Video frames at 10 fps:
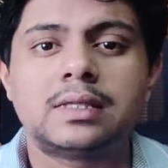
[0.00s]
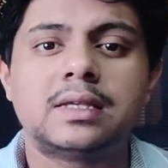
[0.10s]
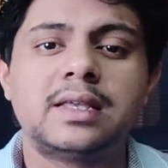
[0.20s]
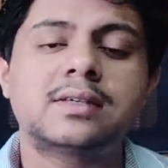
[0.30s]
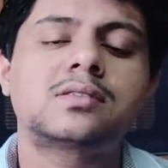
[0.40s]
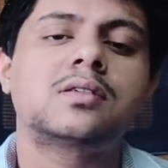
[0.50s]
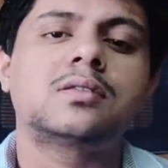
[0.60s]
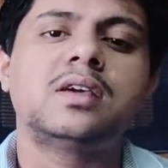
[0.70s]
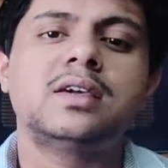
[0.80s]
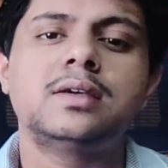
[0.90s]
The next
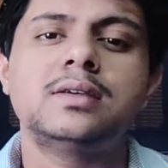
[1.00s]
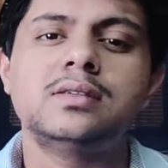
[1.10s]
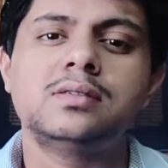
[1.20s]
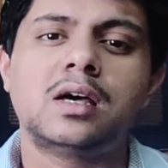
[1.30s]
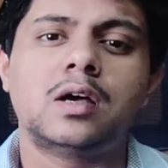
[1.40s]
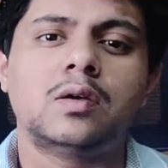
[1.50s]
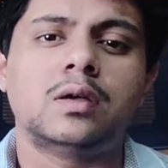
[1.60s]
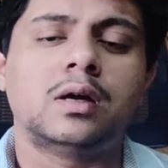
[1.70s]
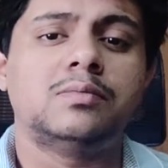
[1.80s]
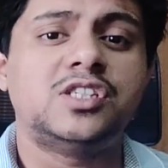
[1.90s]
thing is
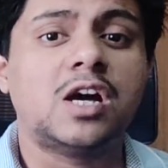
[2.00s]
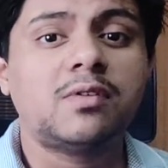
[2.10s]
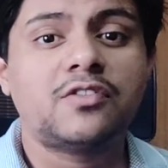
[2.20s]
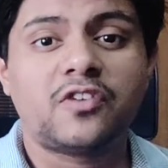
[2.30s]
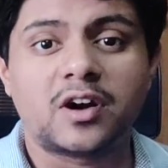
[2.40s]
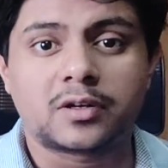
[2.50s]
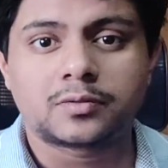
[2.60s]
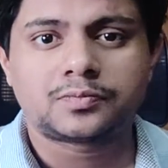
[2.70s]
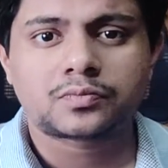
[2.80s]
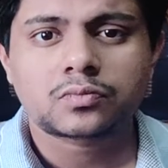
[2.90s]
Java
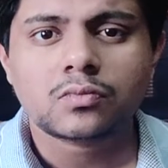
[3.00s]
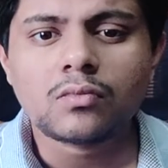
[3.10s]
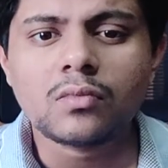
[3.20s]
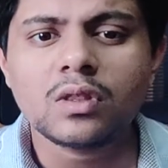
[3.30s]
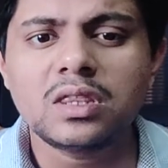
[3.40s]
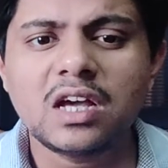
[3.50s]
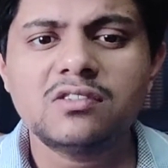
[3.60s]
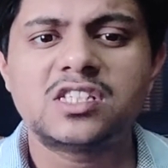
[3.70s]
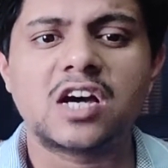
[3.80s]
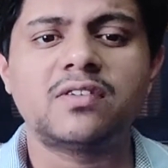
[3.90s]
fern.
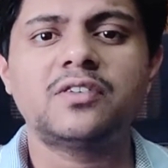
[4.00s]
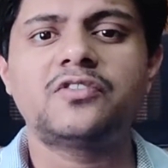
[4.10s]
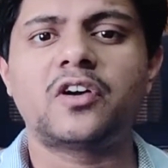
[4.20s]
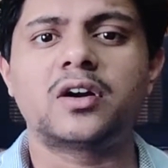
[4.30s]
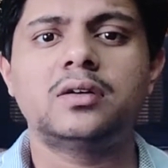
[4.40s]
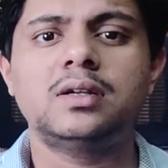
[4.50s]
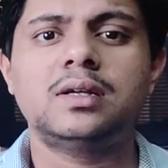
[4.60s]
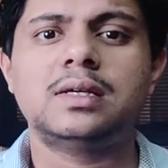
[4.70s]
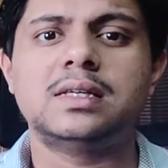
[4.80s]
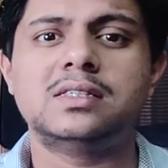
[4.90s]
Now Java fern
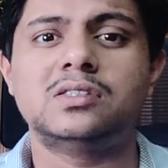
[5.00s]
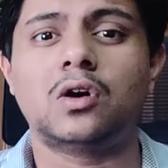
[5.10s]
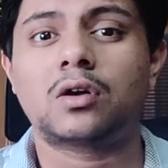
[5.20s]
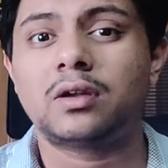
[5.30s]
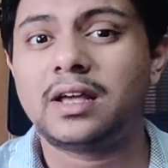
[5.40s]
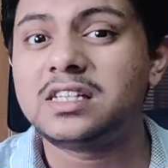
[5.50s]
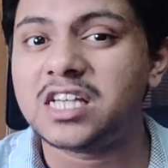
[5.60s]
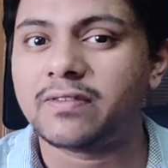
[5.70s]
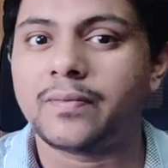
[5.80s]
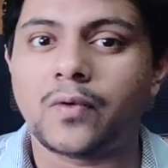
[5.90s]
is not like
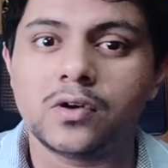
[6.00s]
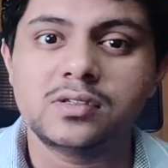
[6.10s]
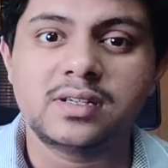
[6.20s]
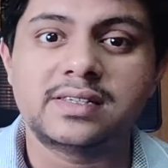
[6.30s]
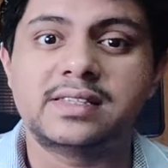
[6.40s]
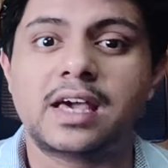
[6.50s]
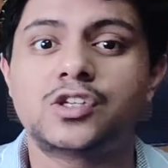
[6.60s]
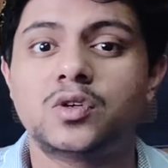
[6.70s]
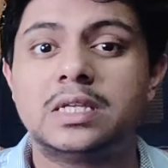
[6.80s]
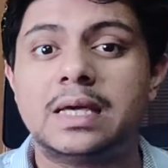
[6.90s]
Java moss, it's
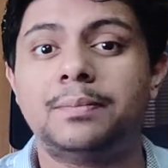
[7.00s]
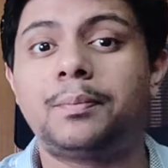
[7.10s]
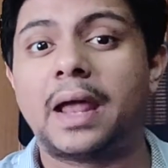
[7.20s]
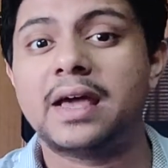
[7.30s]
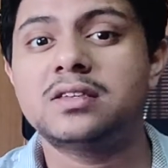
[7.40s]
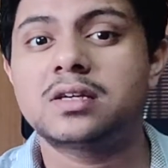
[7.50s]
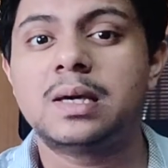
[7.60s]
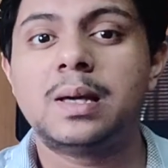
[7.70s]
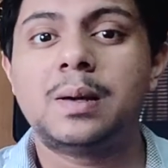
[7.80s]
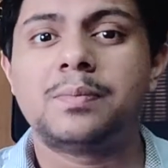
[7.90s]
actually a plant,
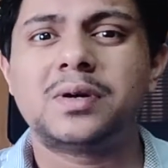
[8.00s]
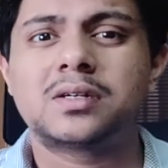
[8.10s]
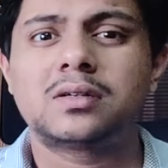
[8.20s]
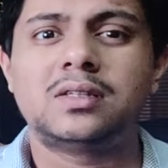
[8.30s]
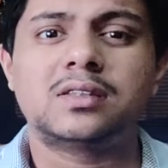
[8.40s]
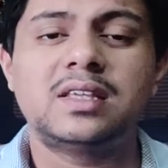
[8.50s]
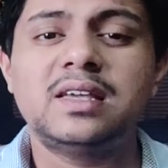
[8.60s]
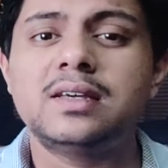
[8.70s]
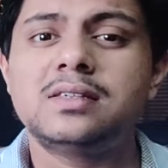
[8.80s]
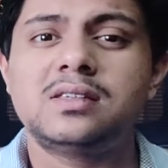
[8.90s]
but the
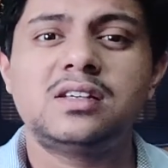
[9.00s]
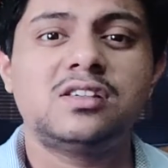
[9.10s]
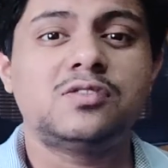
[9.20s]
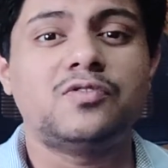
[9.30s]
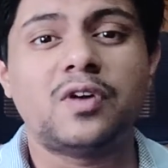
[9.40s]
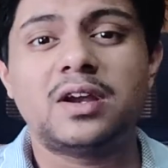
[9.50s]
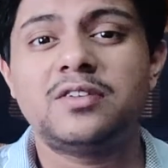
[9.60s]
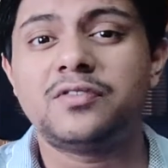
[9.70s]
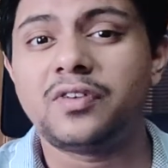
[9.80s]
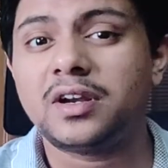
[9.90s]
thing is it is
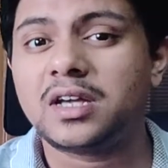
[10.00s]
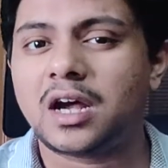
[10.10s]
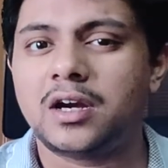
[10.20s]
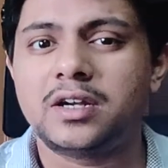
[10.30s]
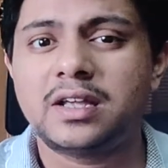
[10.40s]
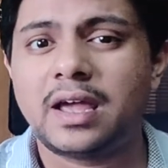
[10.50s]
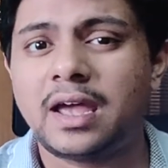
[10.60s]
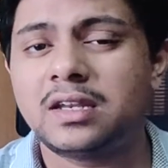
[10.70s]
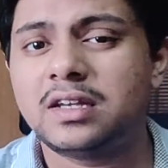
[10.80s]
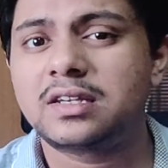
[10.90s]
very hardy,
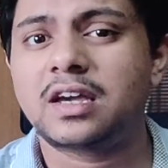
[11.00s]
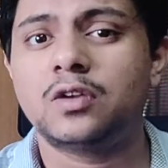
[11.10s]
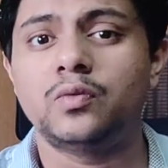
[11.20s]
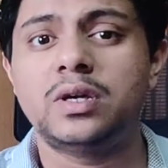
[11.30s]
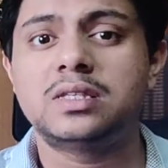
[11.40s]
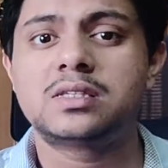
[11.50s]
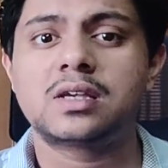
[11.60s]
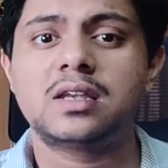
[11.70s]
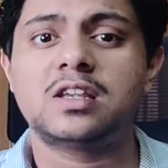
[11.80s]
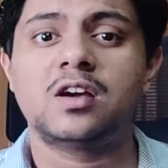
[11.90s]
and it can
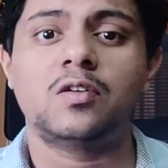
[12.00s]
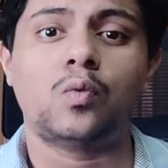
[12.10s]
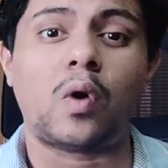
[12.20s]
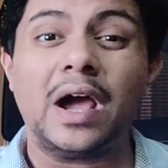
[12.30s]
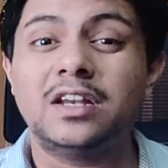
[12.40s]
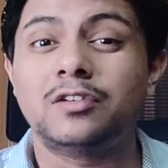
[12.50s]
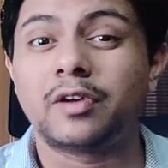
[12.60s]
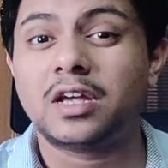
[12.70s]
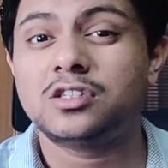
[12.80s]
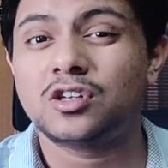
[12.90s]
withstand a wide
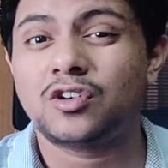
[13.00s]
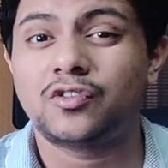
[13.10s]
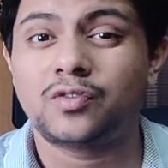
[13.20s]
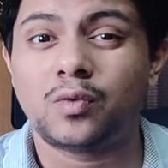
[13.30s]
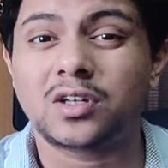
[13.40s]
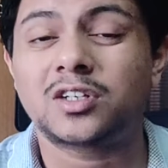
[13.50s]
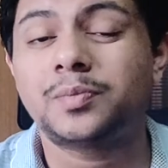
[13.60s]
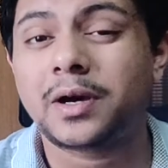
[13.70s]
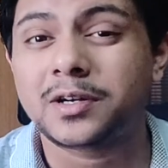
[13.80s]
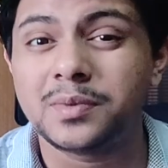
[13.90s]
range of water
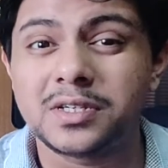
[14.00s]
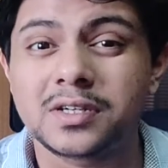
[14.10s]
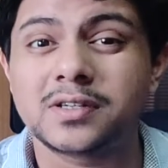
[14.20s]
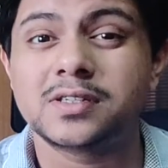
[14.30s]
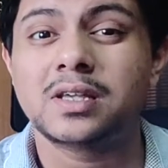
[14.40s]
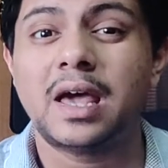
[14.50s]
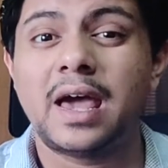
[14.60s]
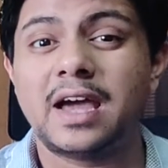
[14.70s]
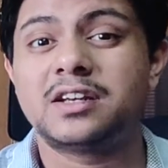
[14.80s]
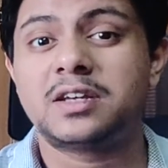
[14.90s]
parameters
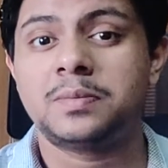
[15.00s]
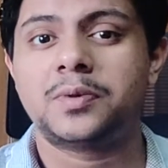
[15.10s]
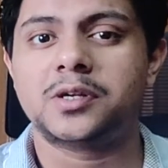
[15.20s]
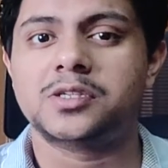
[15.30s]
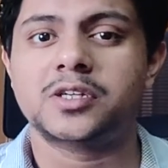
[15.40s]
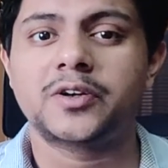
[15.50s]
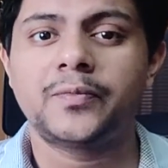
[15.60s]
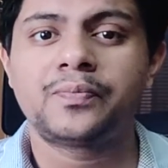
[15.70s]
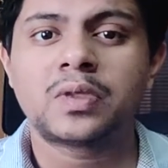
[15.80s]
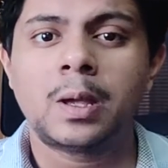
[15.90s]
and temperature,